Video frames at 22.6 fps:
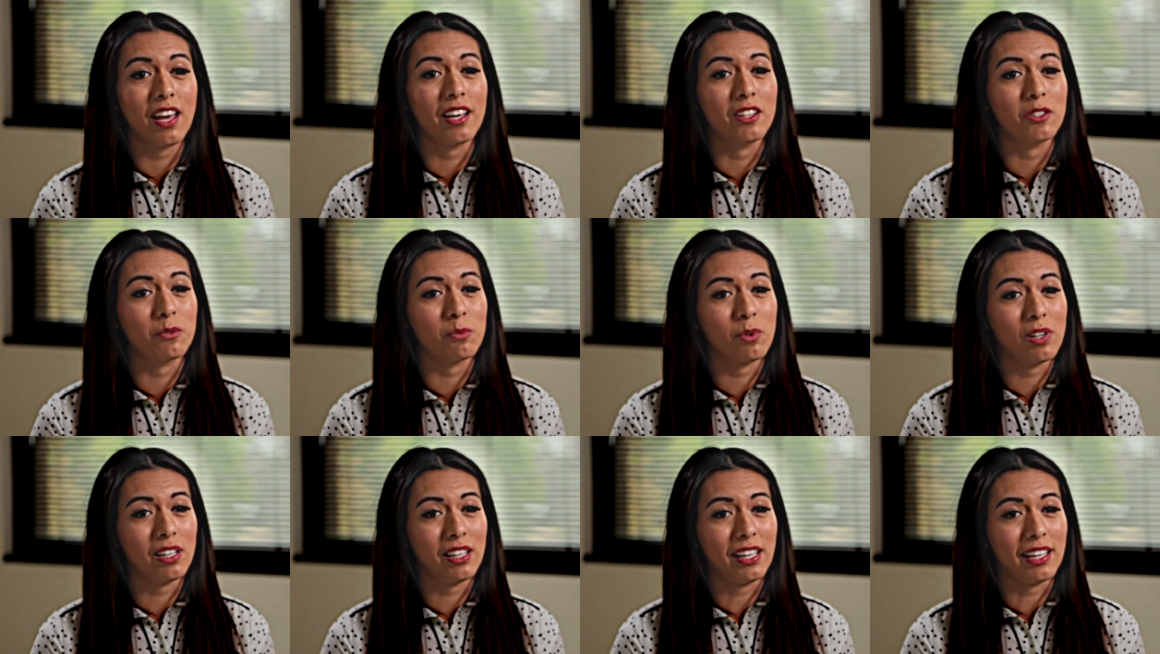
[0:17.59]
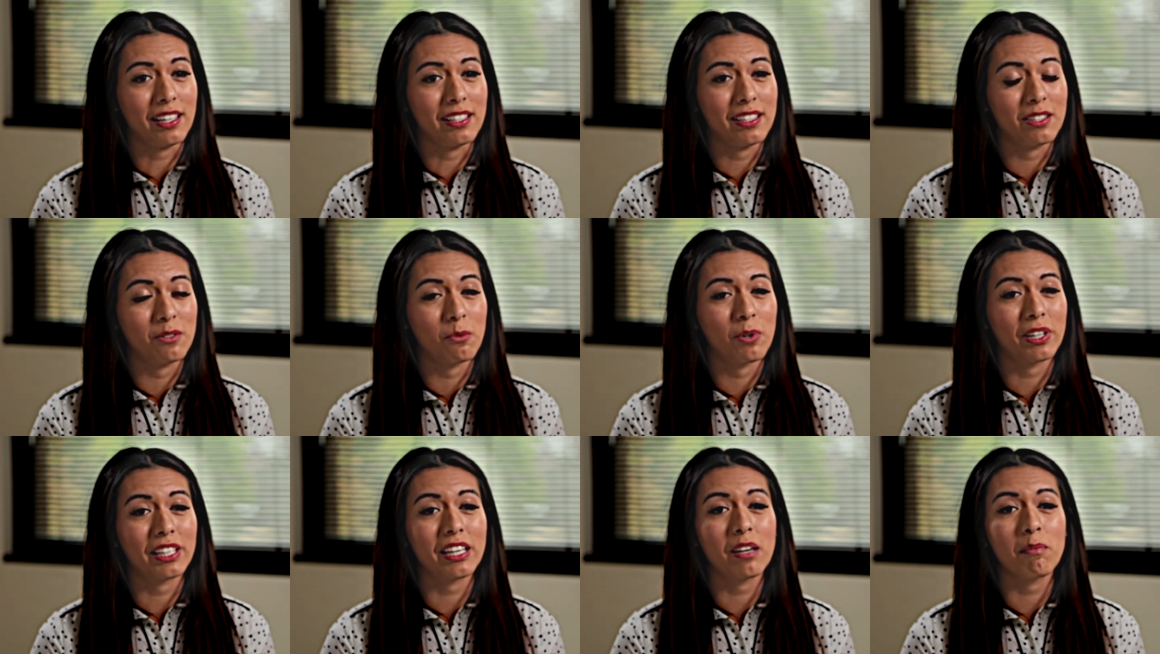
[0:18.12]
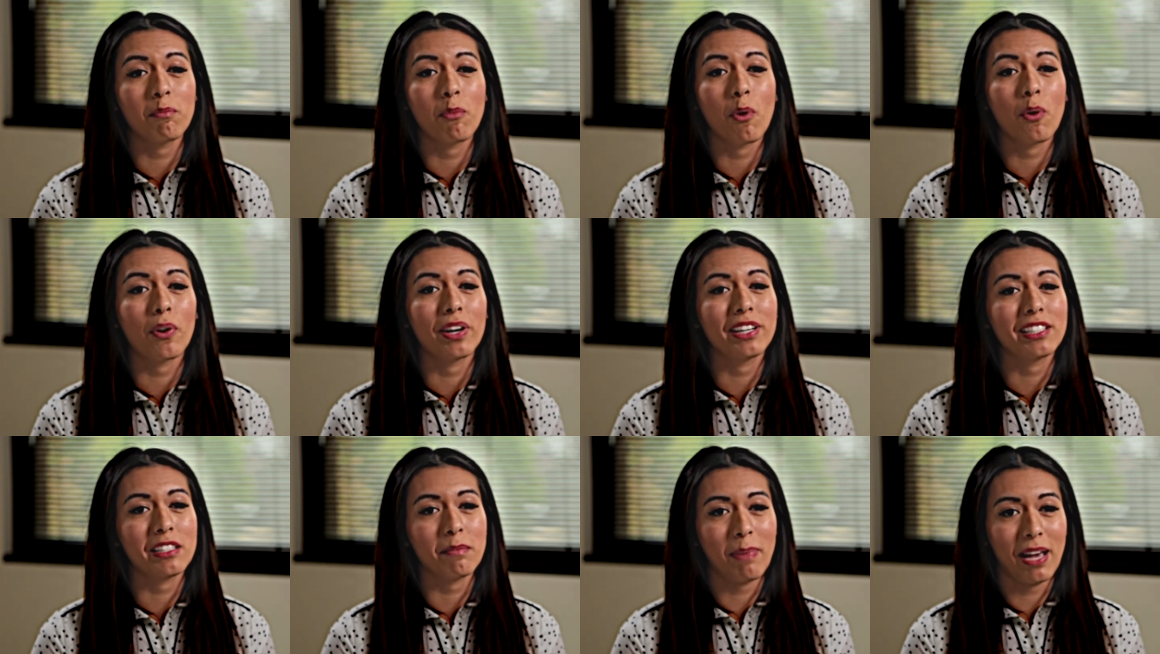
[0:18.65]
as well as working
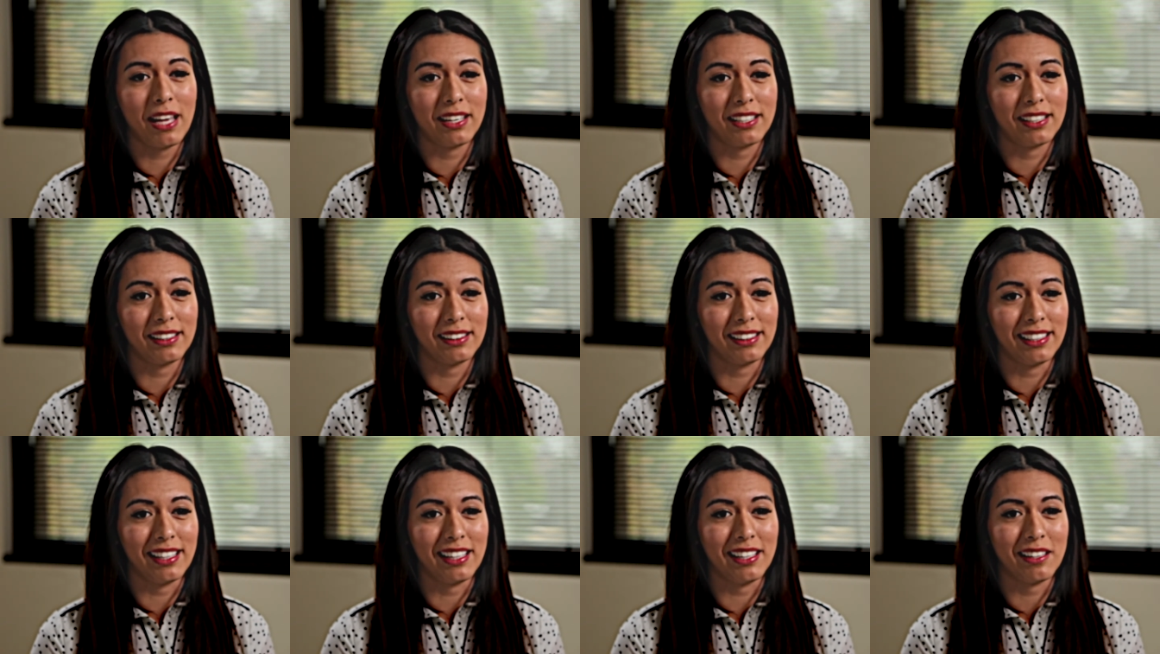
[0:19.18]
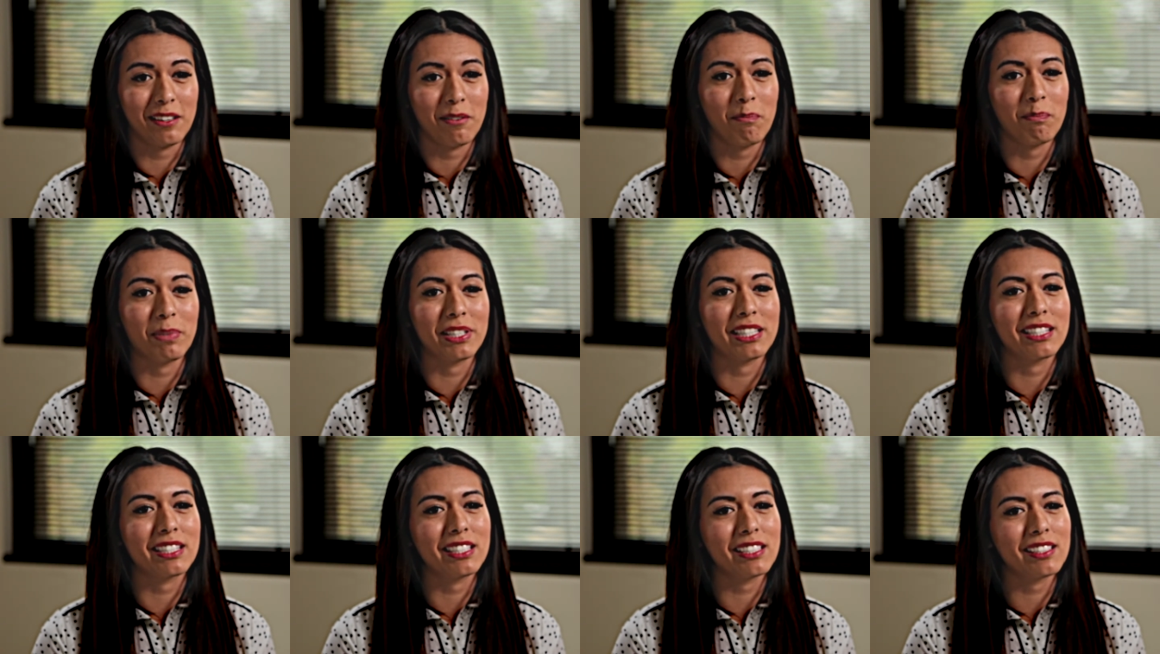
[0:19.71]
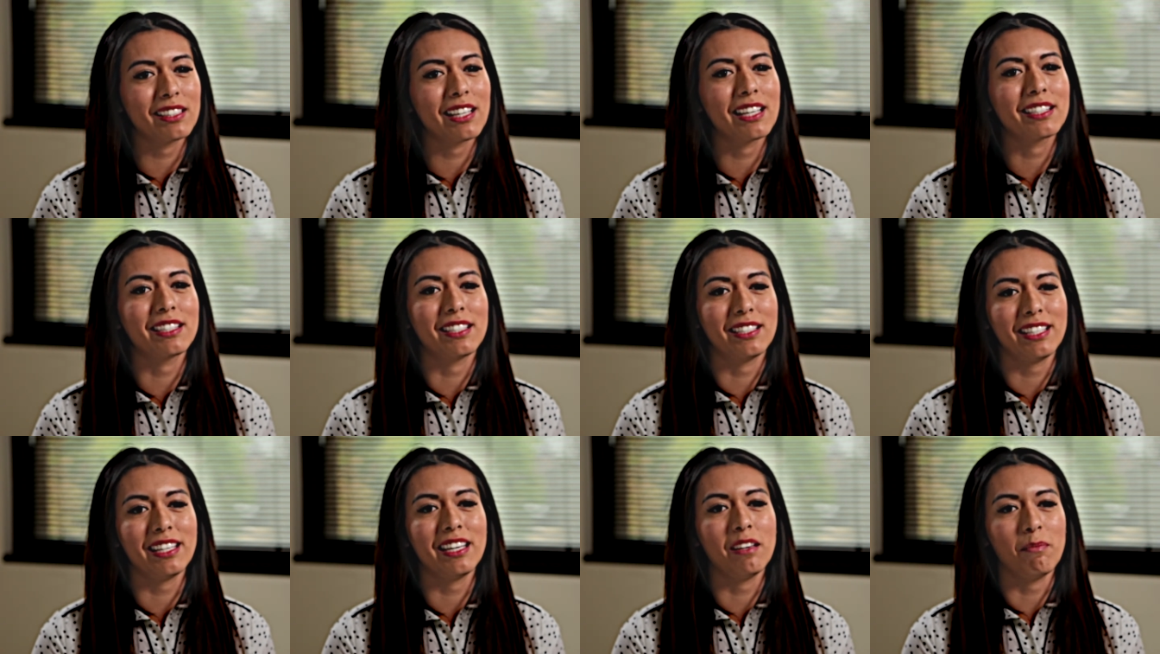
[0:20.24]
more independently, but still as
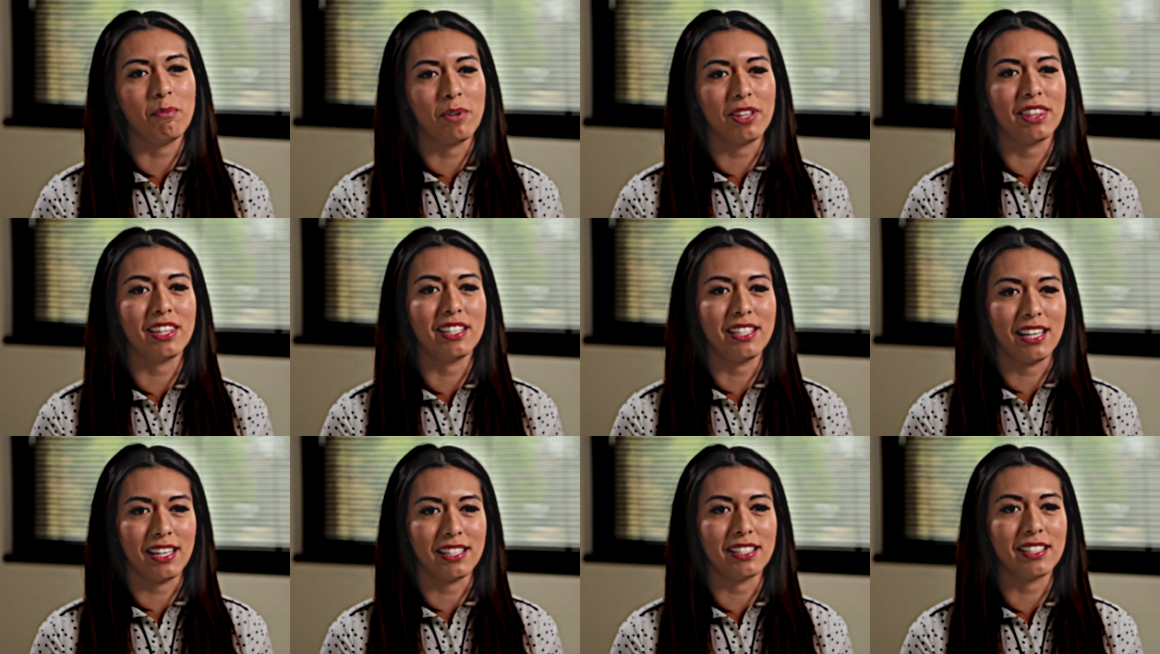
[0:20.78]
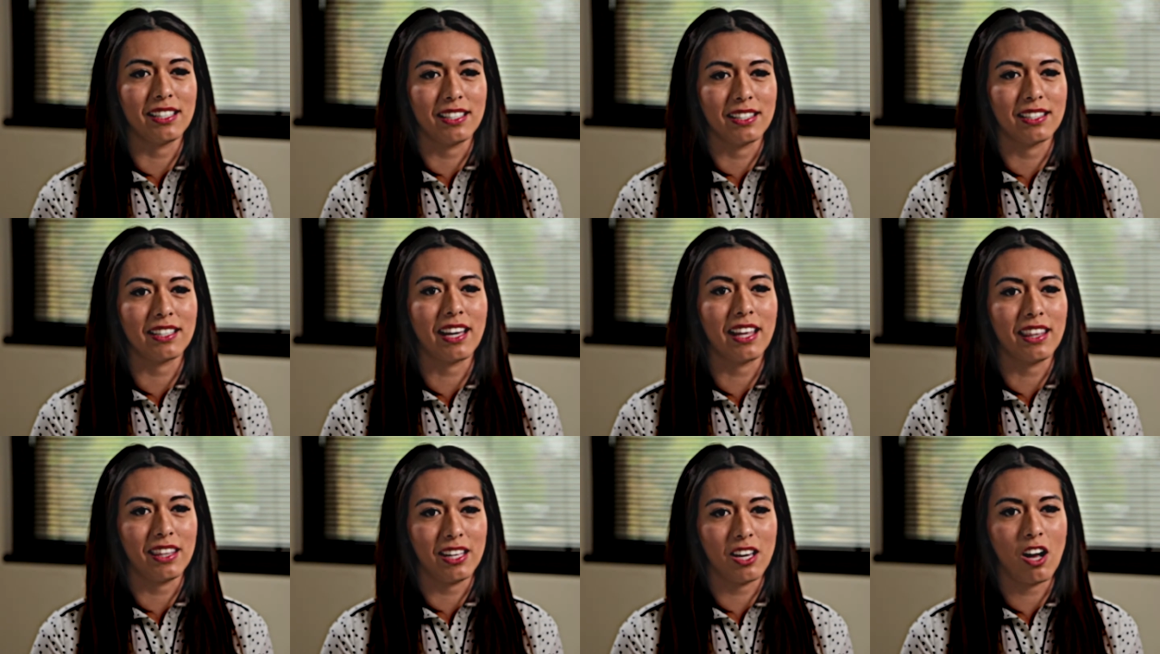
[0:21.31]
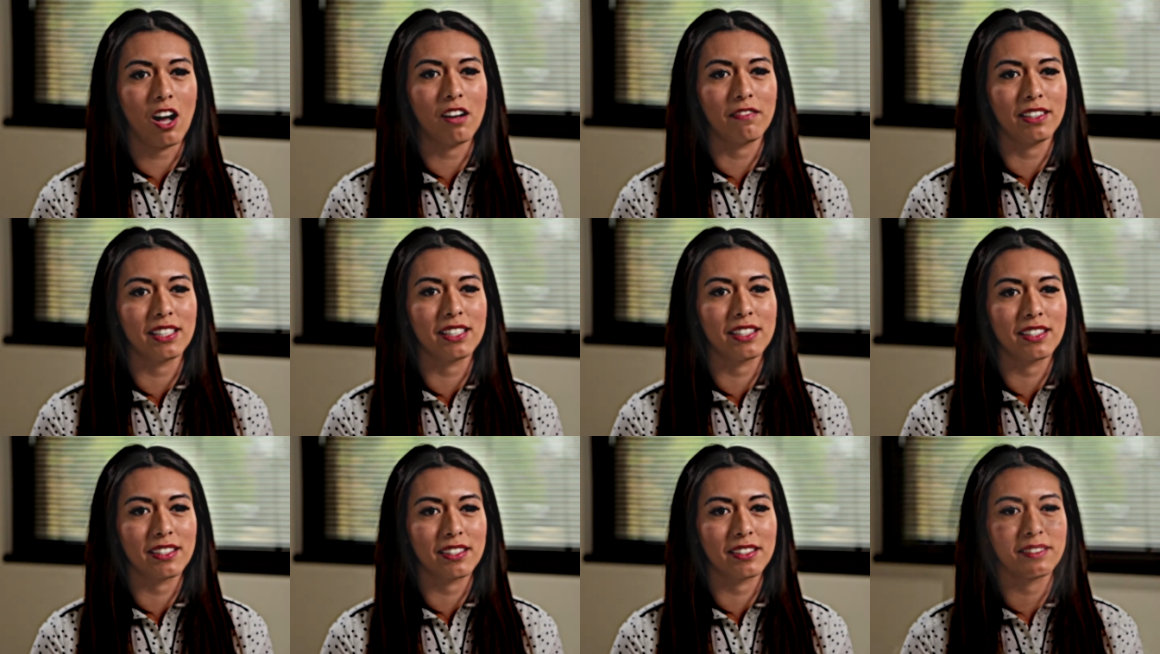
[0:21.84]
a team with the dentist and the
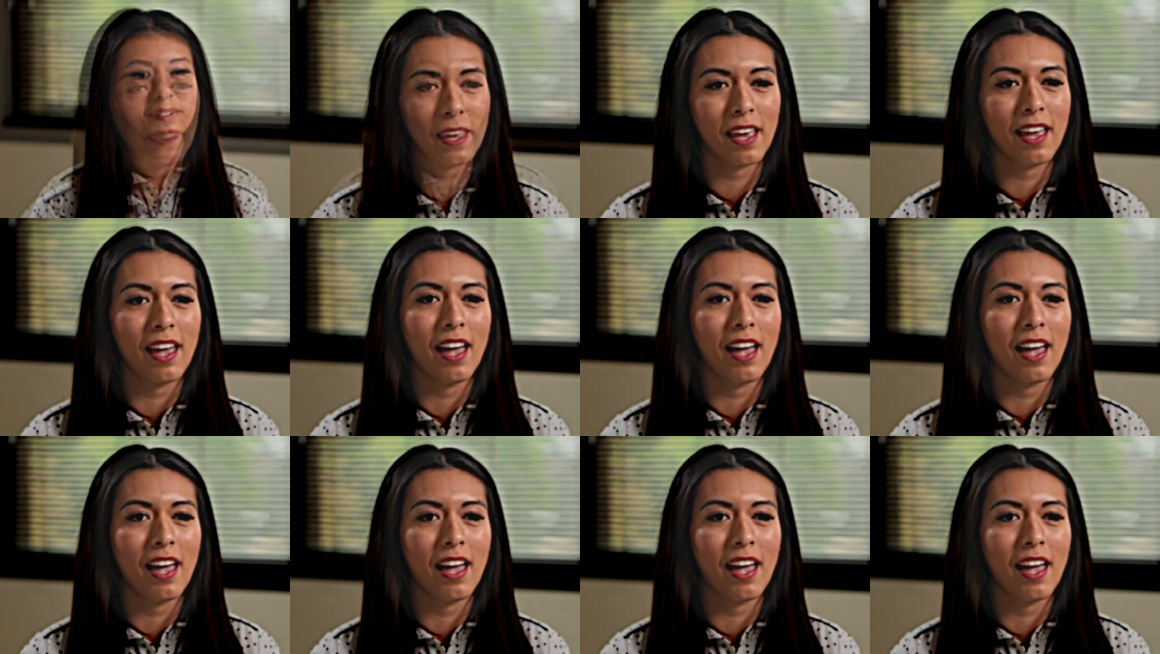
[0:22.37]
office.